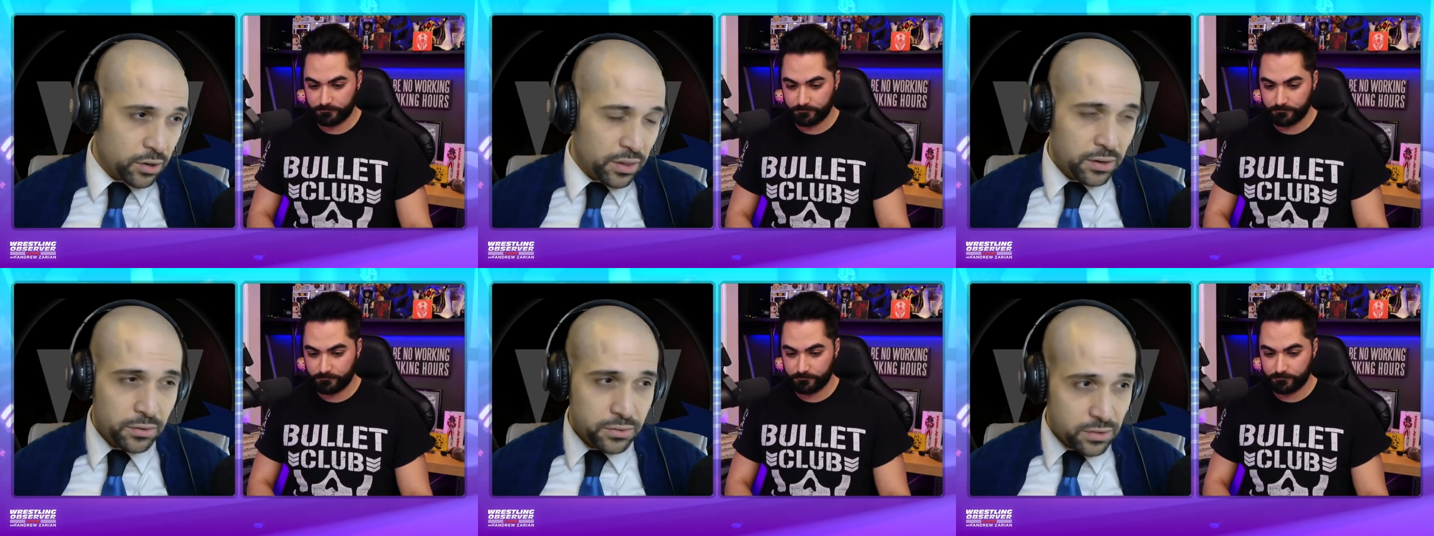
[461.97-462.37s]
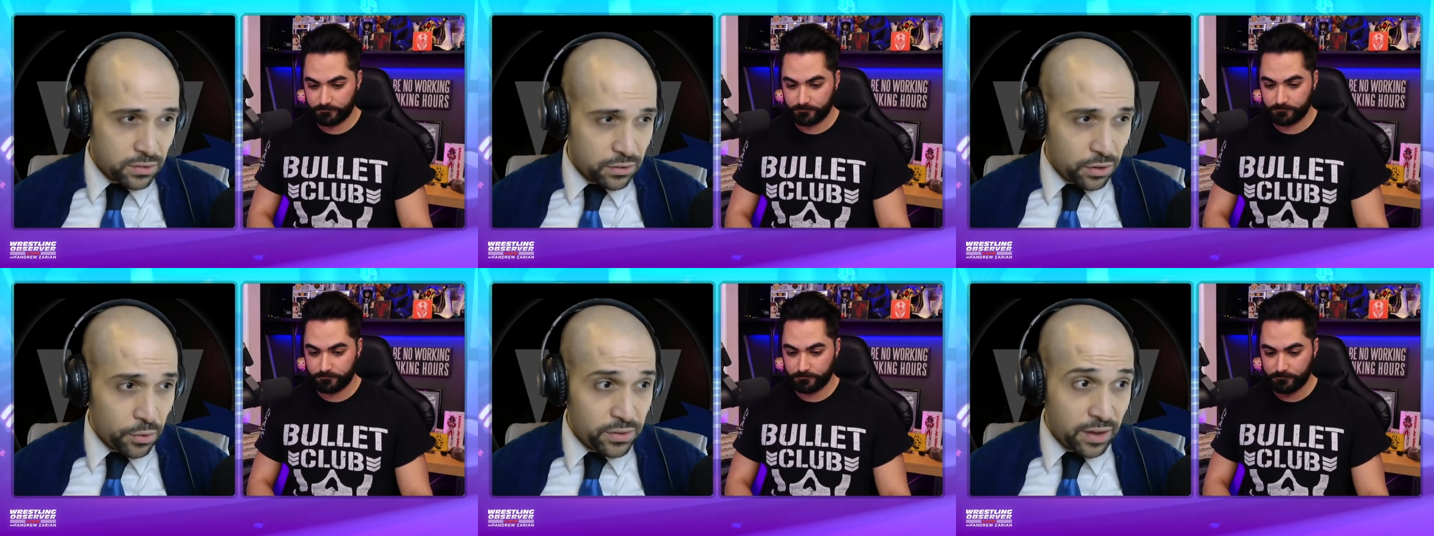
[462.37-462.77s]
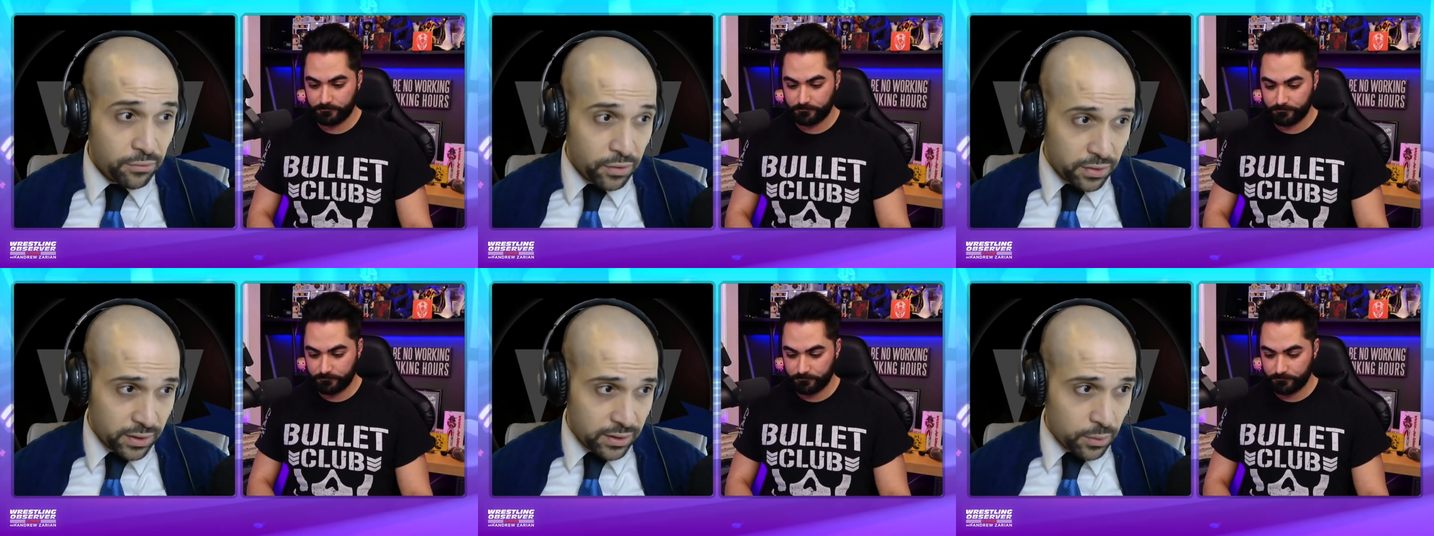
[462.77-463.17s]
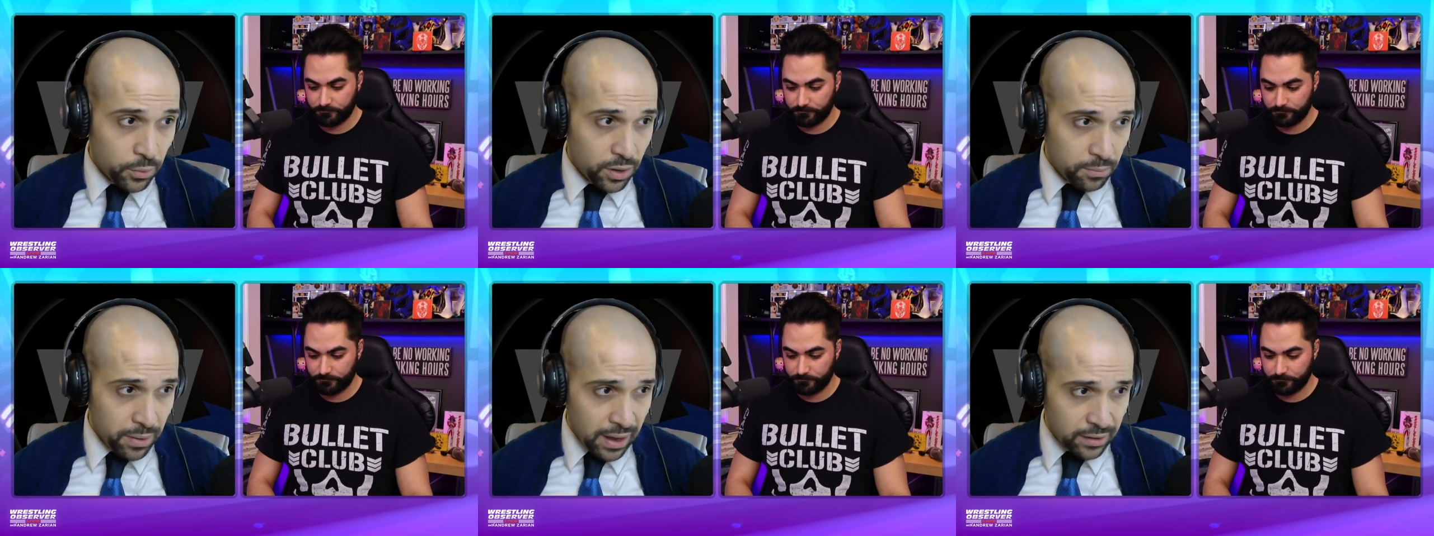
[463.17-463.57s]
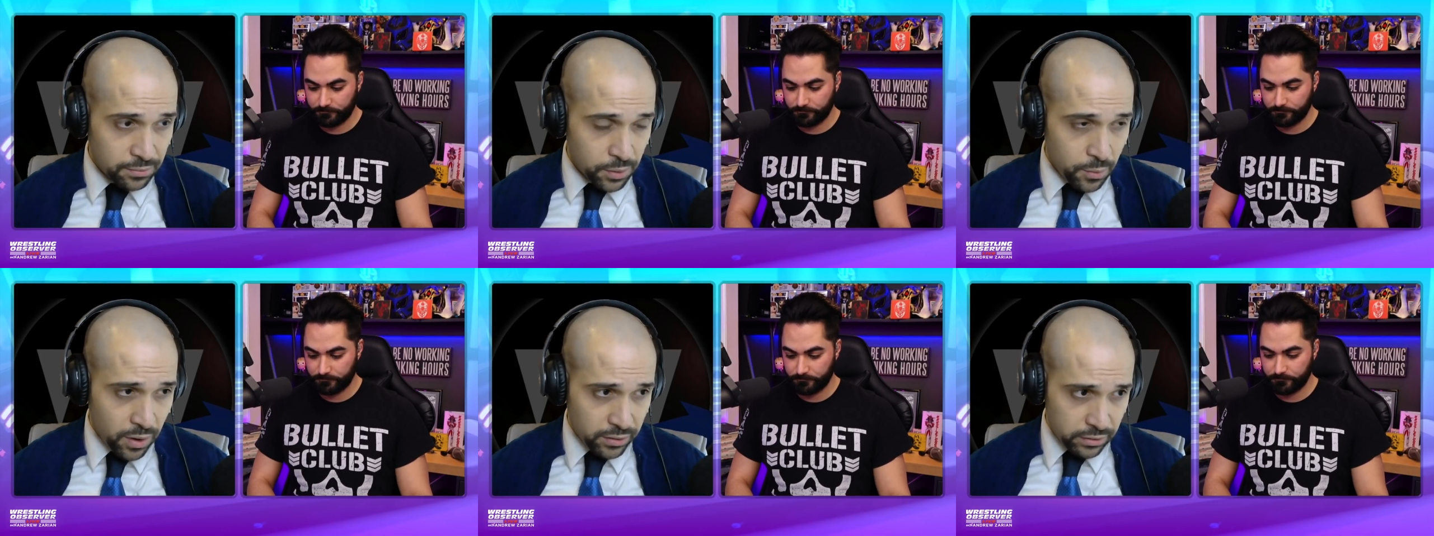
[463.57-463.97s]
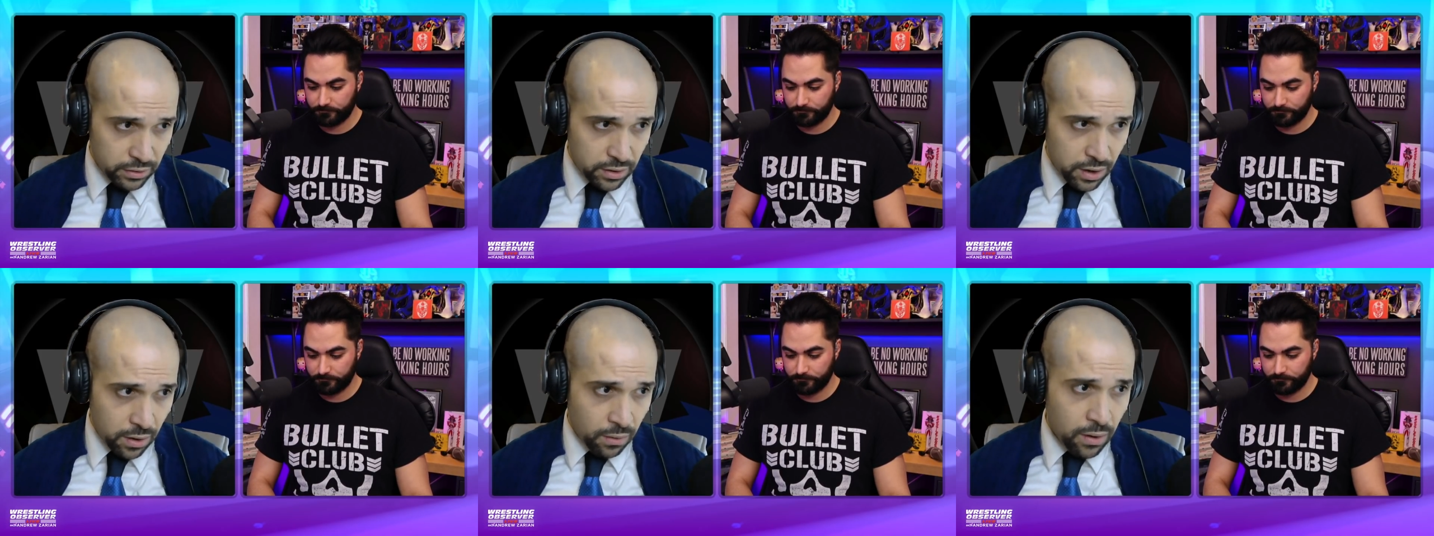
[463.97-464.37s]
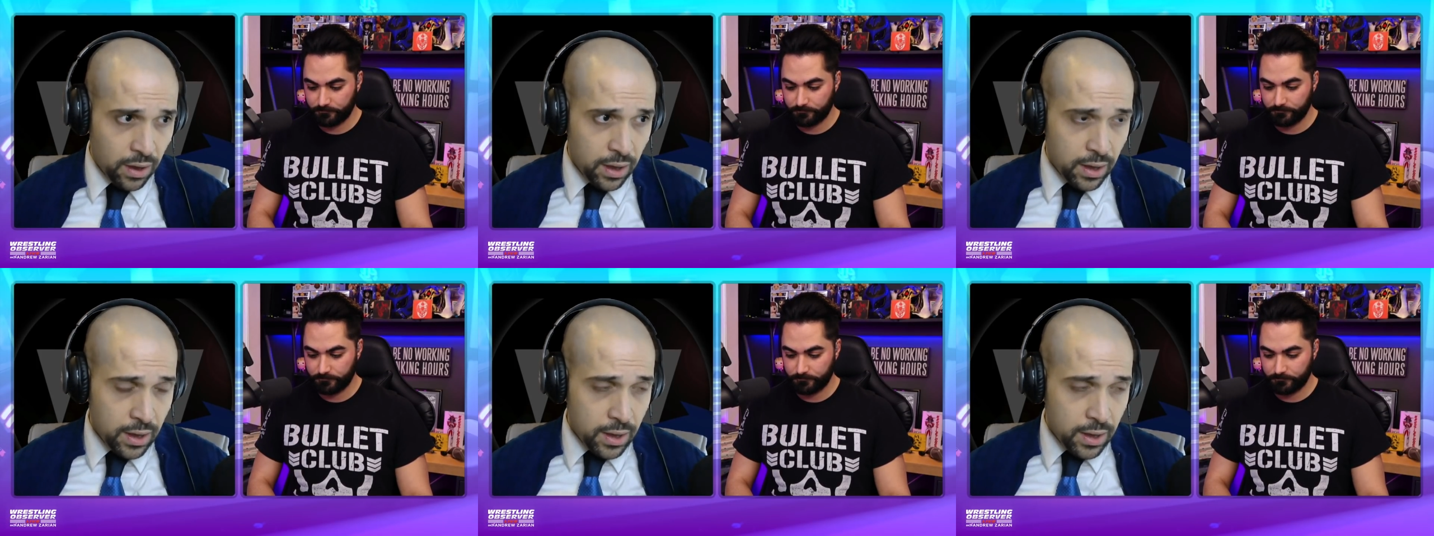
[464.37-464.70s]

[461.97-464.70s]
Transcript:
Speaker 1: You know, they don't disclose everything that we could possibly want to know.